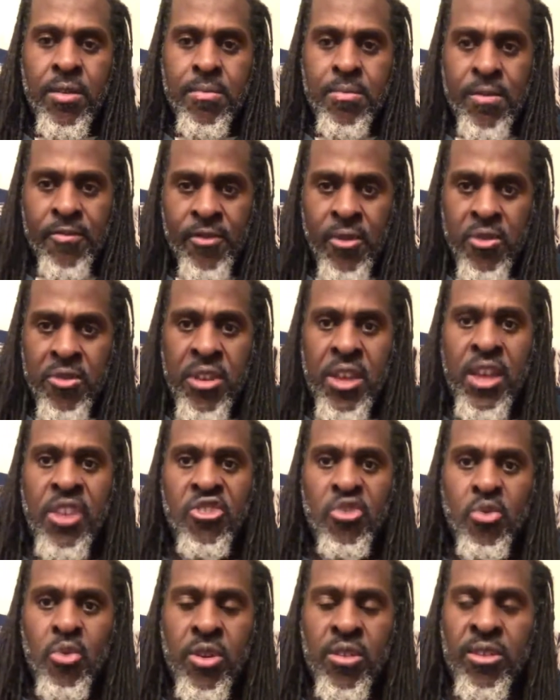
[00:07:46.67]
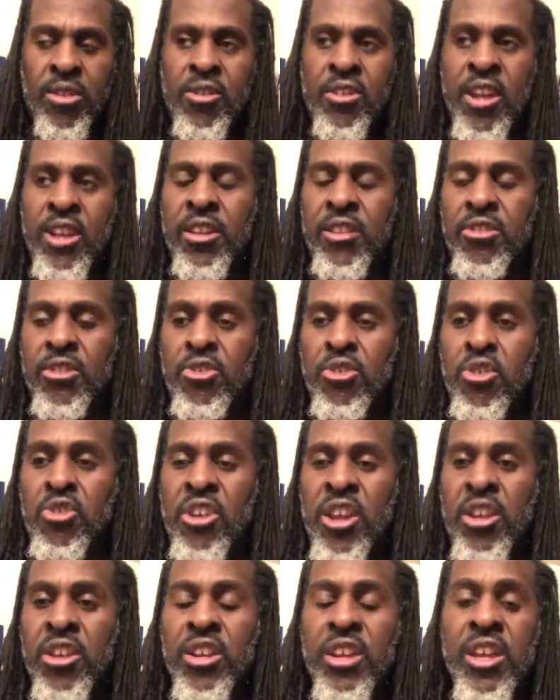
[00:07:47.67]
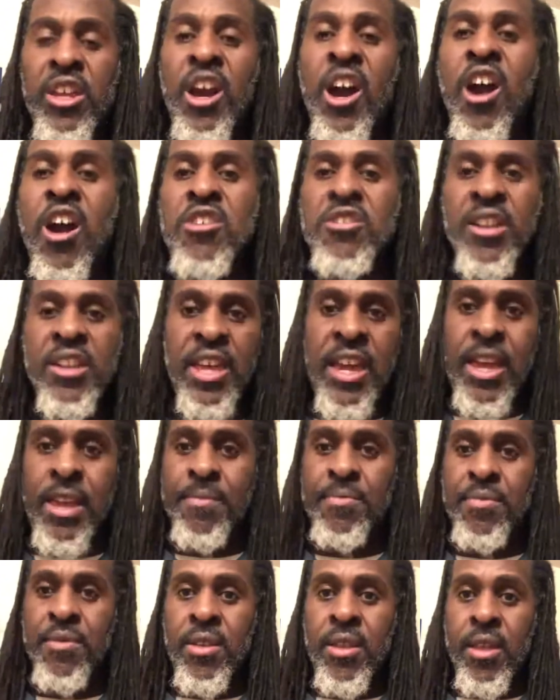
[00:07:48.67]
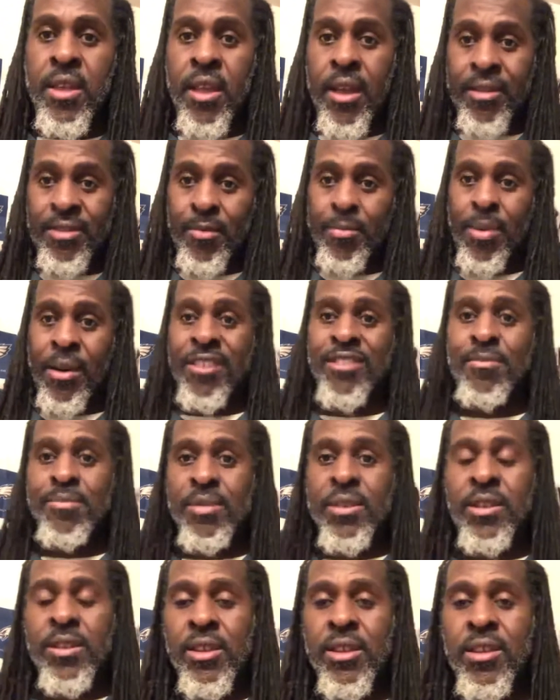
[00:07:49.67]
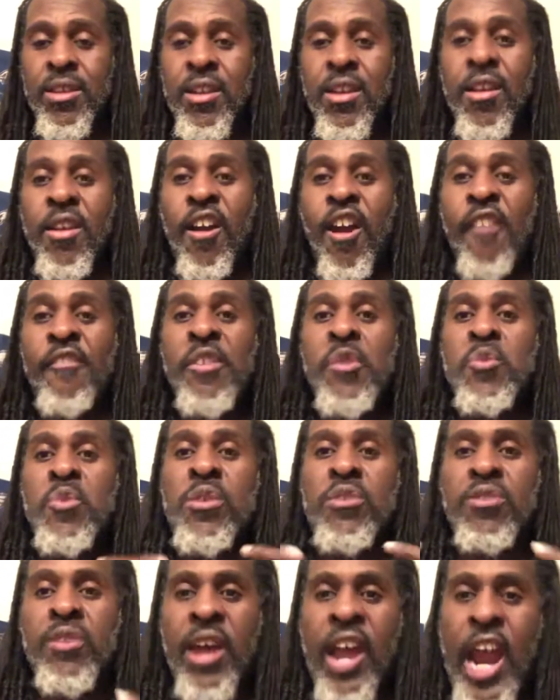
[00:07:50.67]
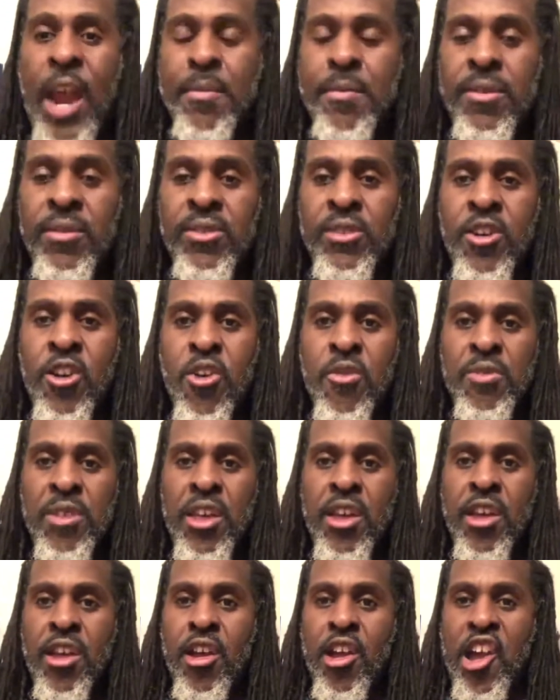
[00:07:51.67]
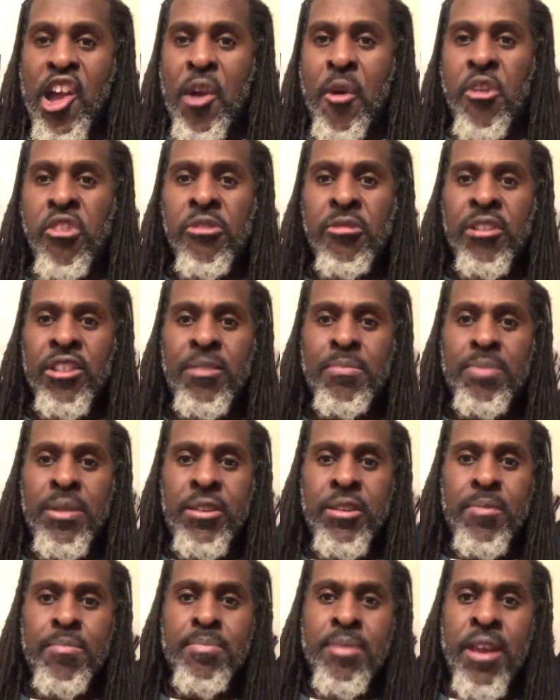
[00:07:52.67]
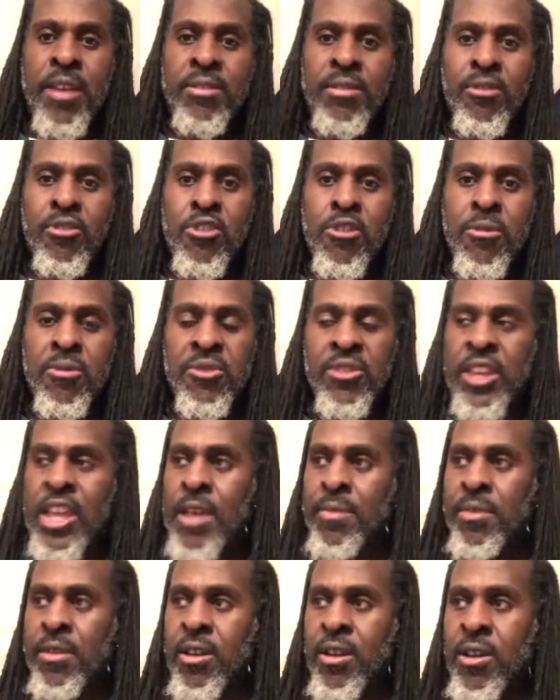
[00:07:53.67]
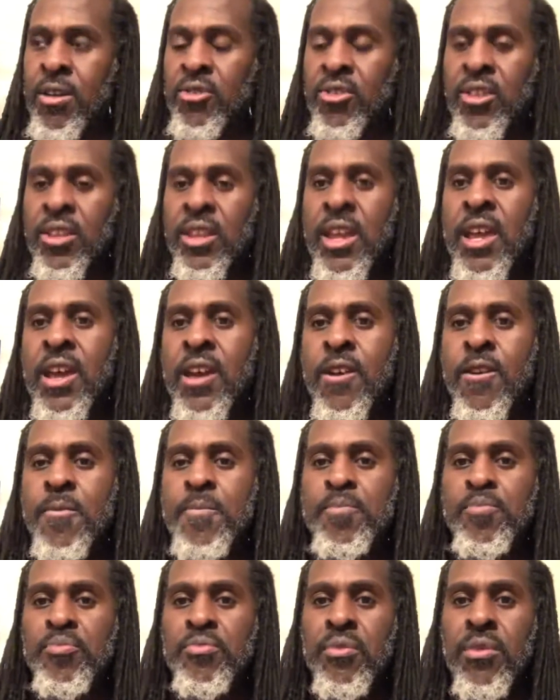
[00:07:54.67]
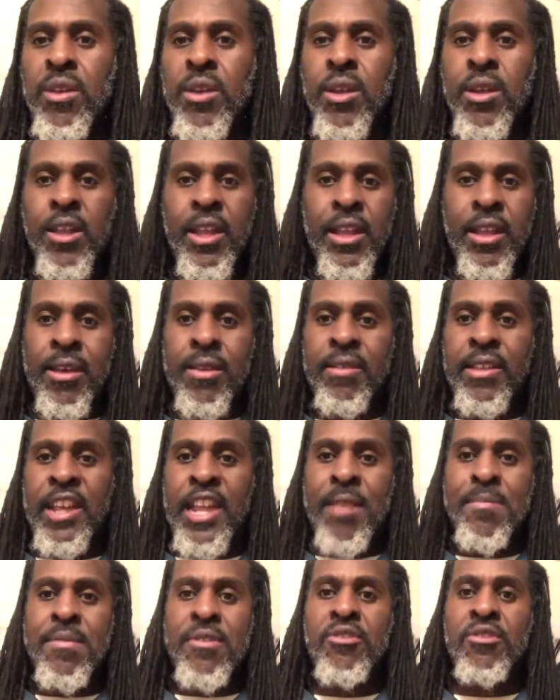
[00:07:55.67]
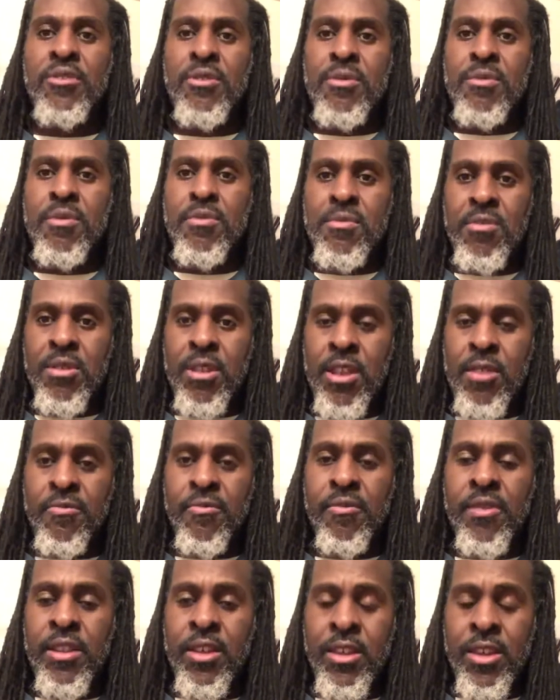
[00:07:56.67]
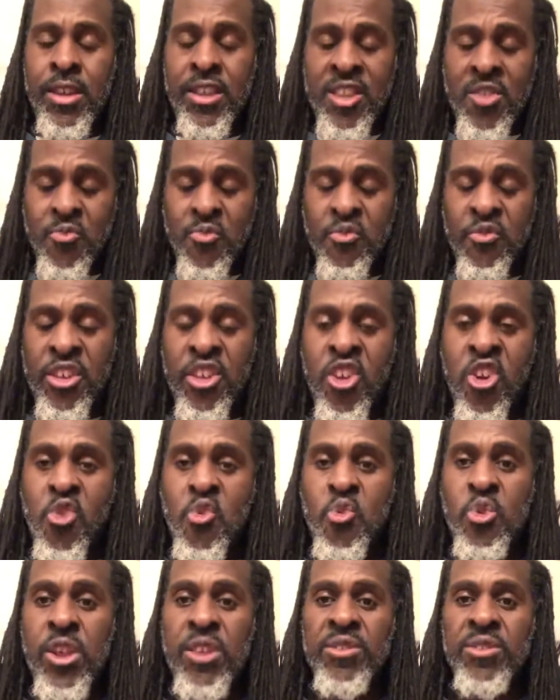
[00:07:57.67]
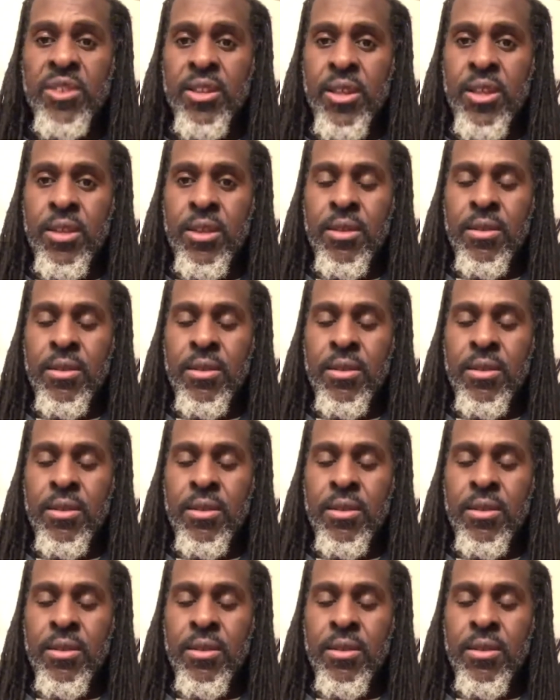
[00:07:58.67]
Before the injury. So you so, so you look at all of that as a possibility of his retirement. So I wish nothing but the best, you know what I'm saying? Because see now, like I like I mentioned in in, video recently,